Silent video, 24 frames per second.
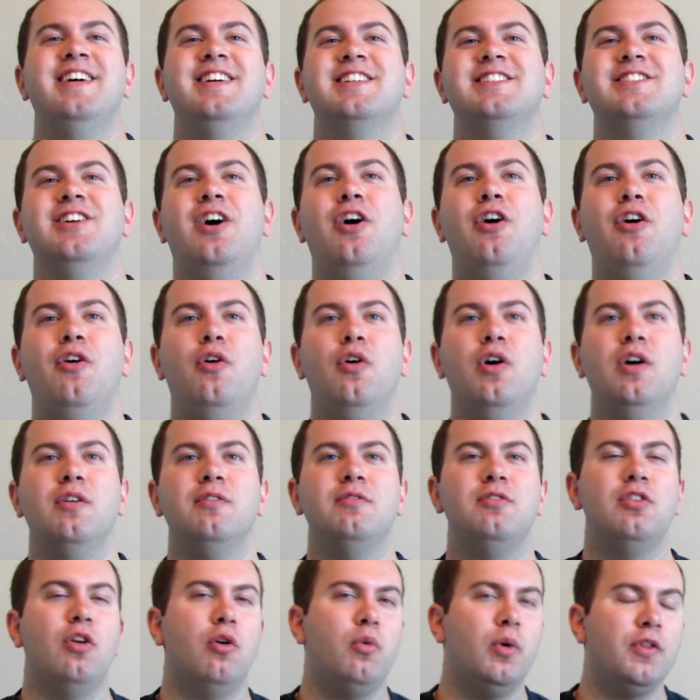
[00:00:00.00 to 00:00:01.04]

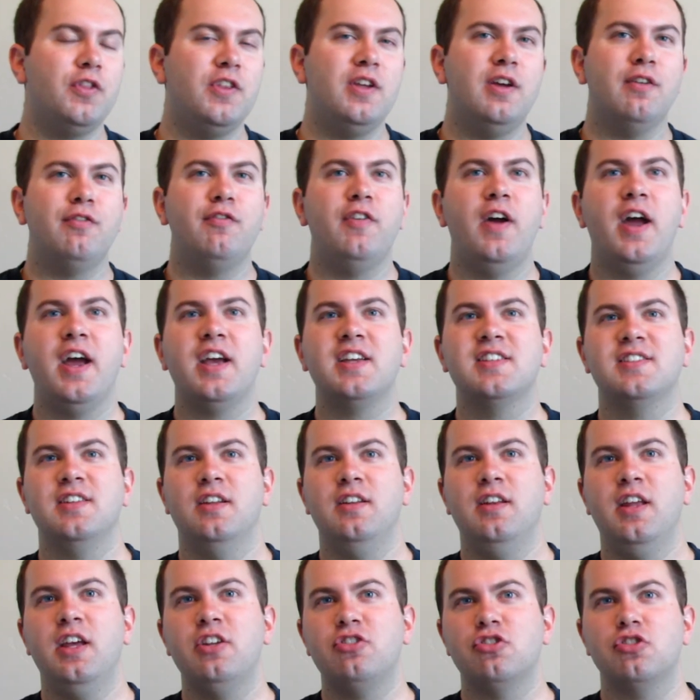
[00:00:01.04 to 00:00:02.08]
So, you know, with the effects
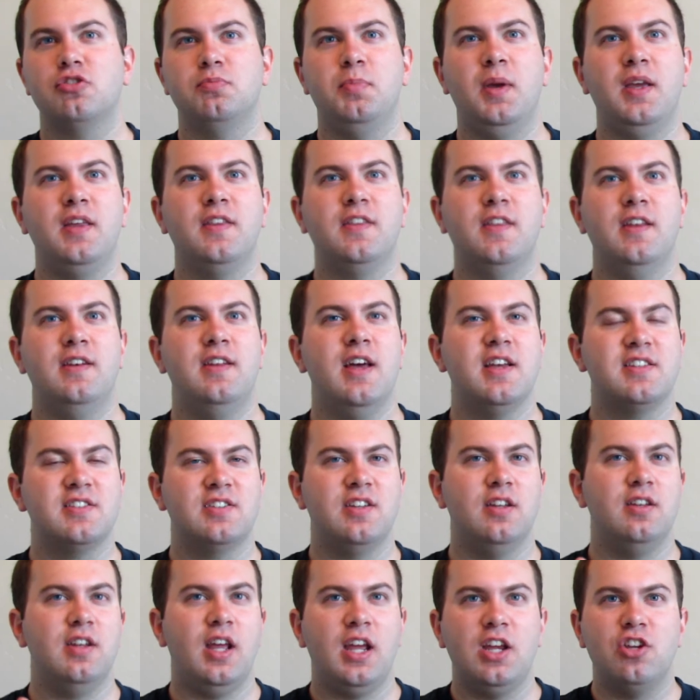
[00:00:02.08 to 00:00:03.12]
and it just being the
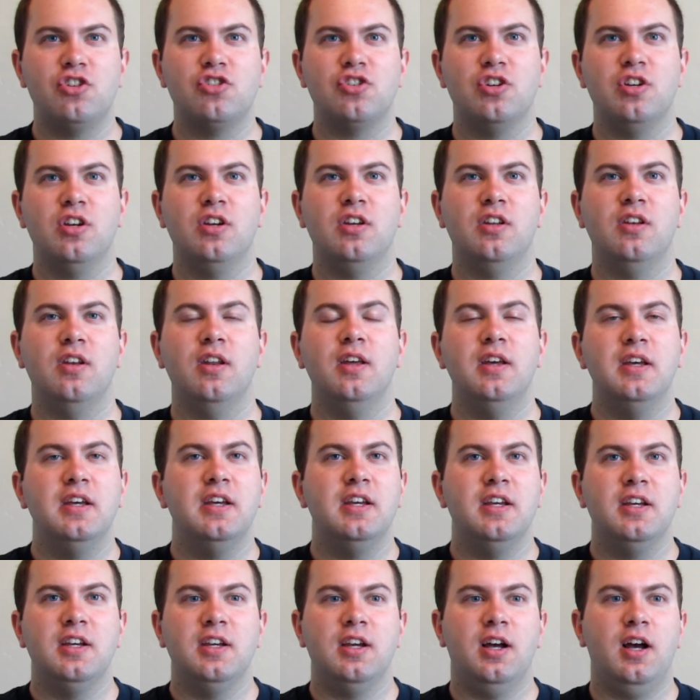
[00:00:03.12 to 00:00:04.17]
destination
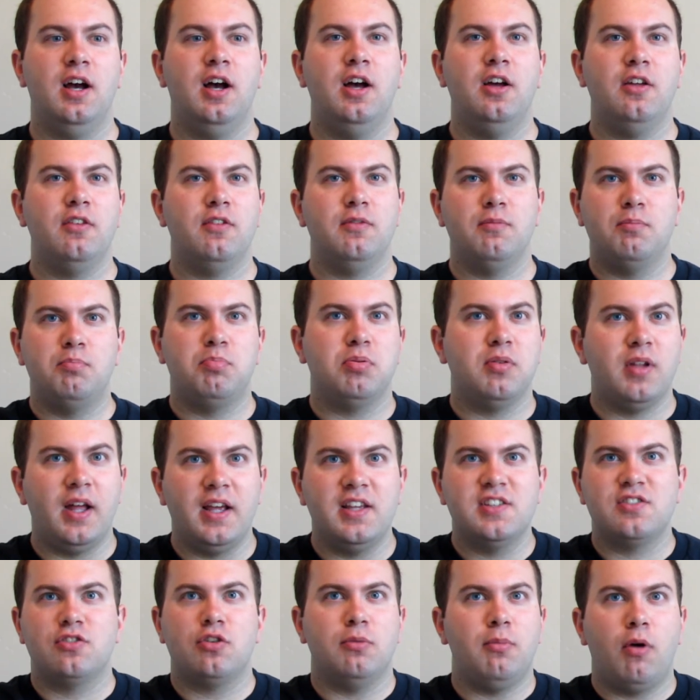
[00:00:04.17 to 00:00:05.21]

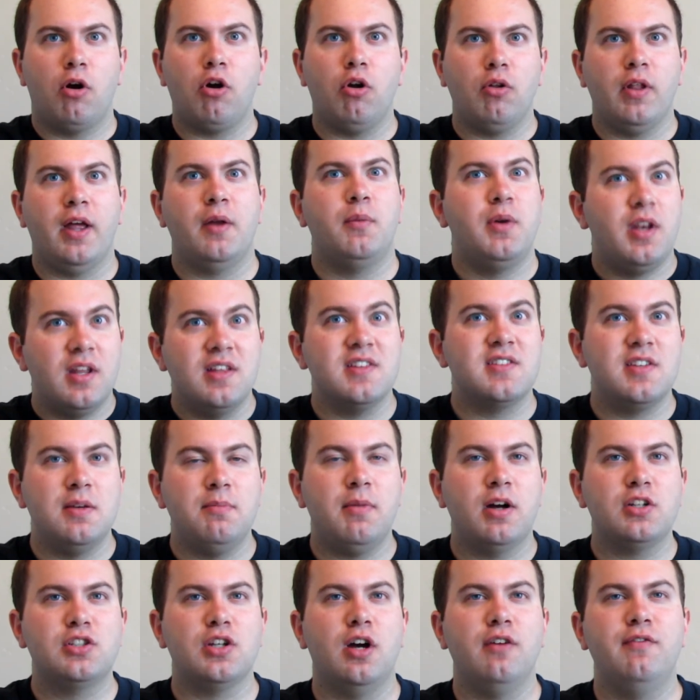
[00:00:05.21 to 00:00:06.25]
place, Tomorrowland, we didn't see
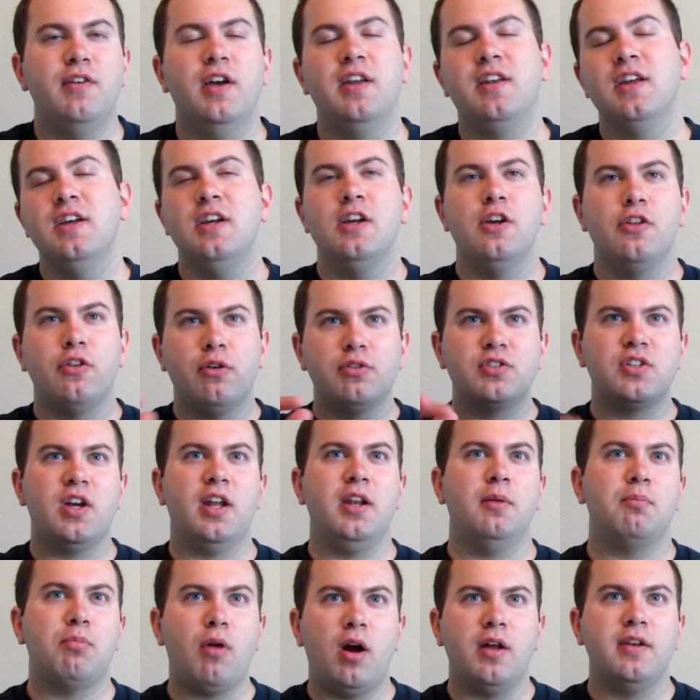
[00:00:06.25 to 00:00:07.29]
much of it. Those
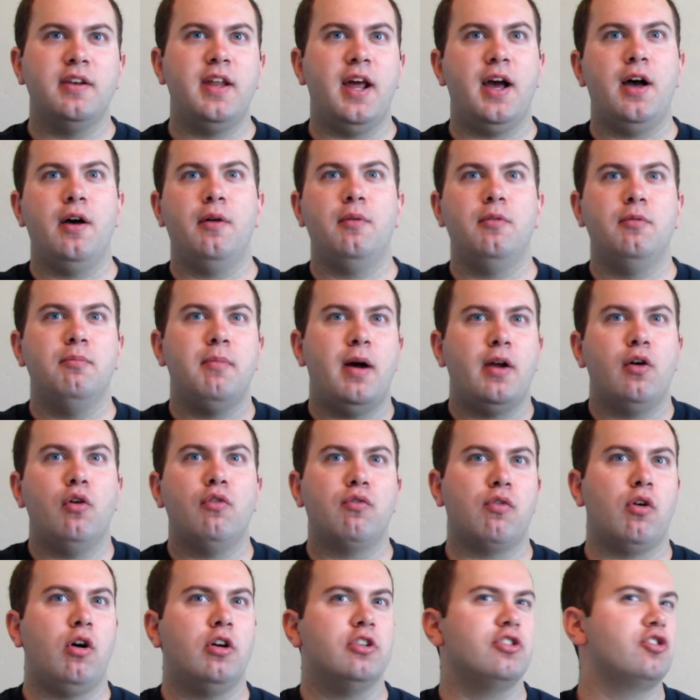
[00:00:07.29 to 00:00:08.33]
kind of brought down my
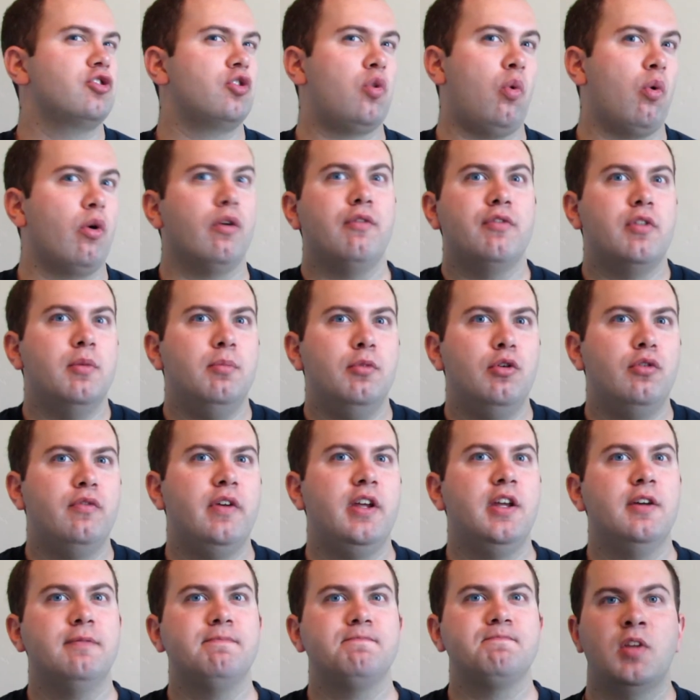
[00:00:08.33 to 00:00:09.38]
overall score of the
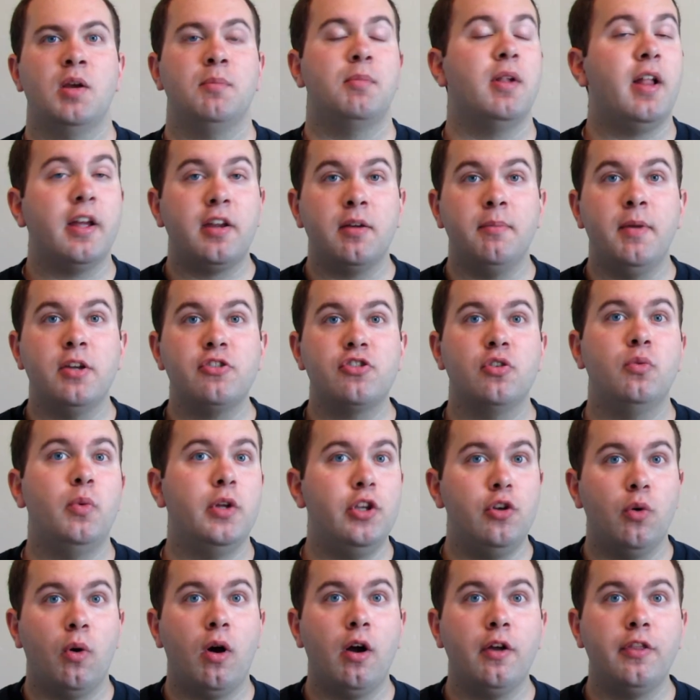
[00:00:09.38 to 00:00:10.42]
movie. But like I mentioned,
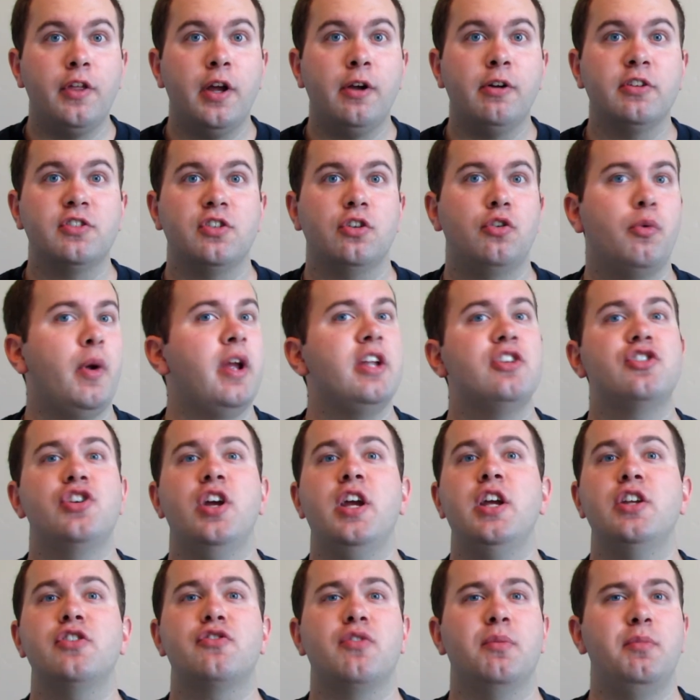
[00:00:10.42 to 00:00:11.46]
when you are there, it's a great
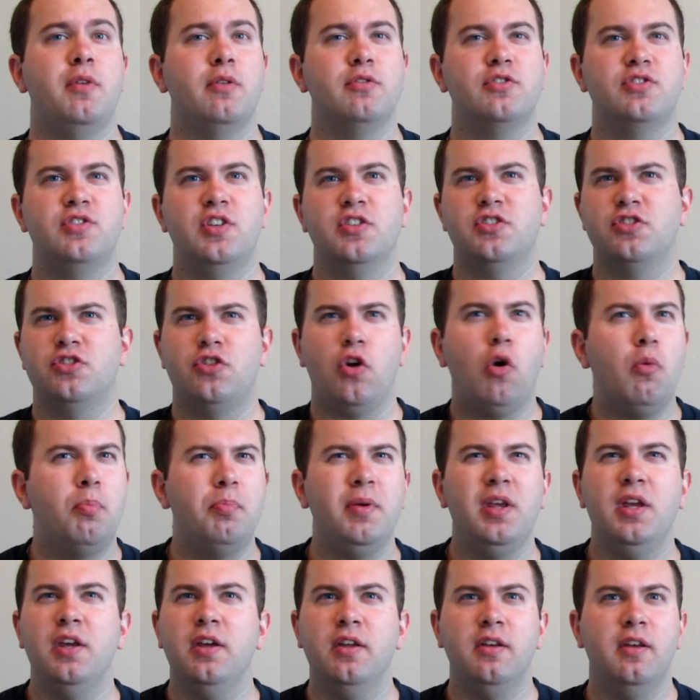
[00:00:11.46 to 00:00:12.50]
change from those
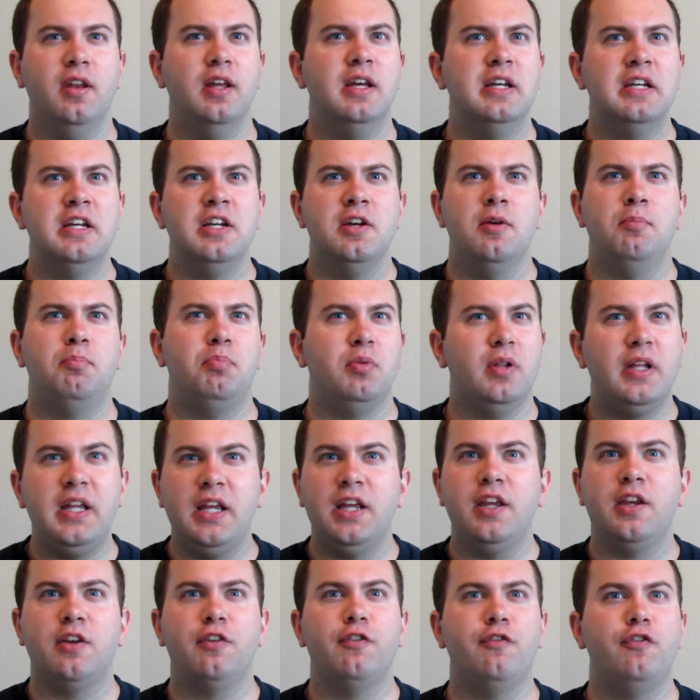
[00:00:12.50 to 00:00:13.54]
dystopian,
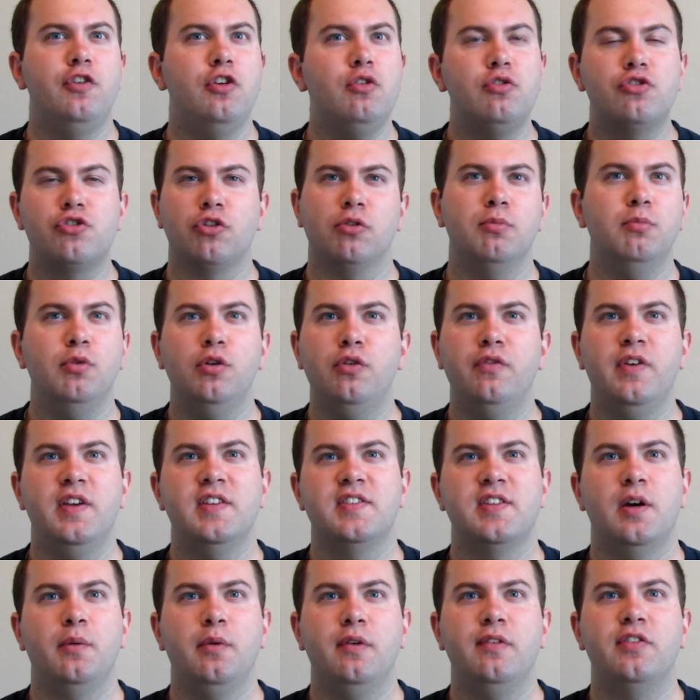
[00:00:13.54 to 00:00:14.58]
bleak future
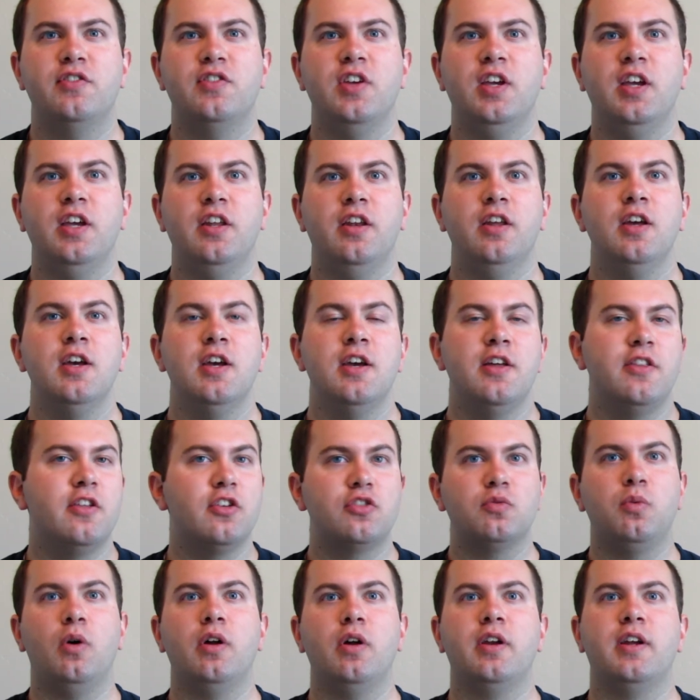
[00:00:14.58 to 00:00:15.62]
movies that we've seen.
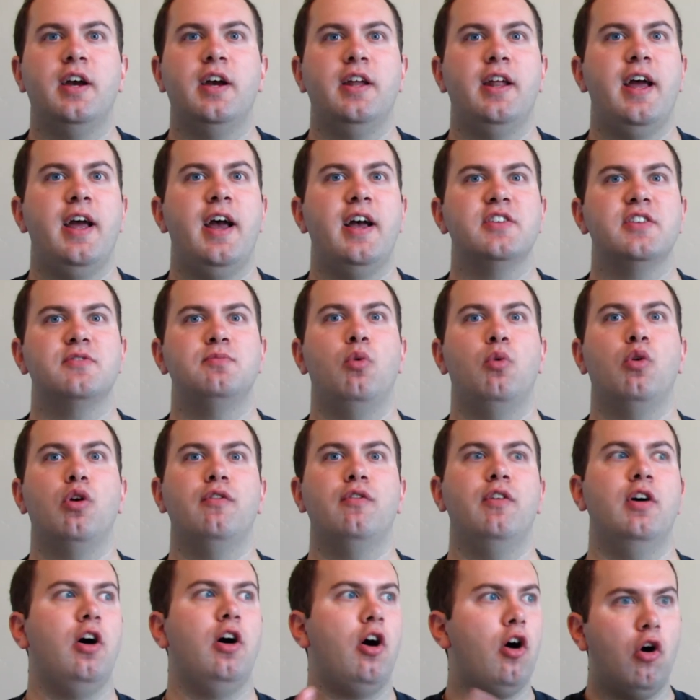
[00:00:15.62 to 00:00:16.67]
This one kind of has more
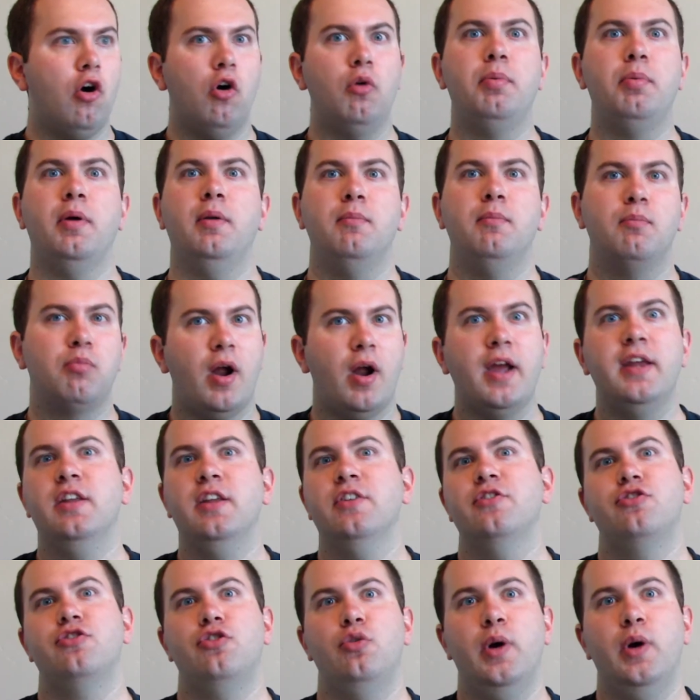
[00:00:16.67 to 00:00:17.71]
of a hope and
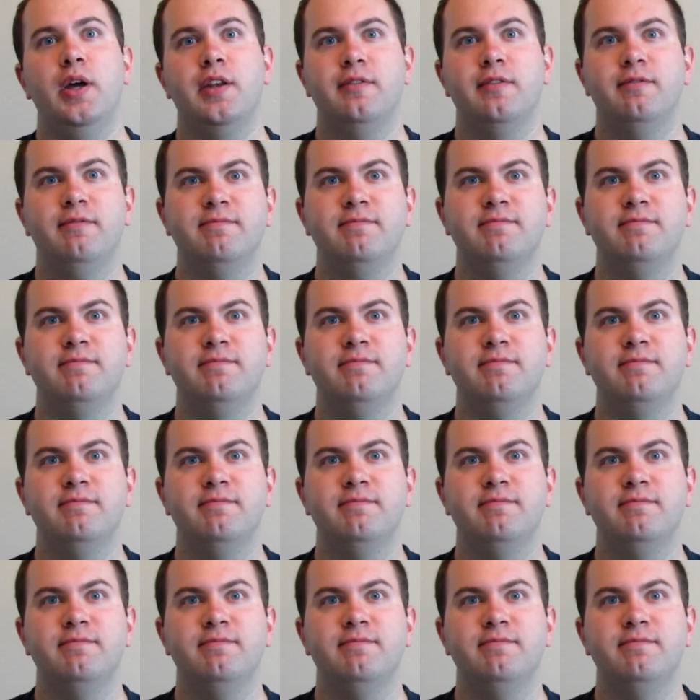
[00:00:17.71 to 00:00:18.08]
brightness to it.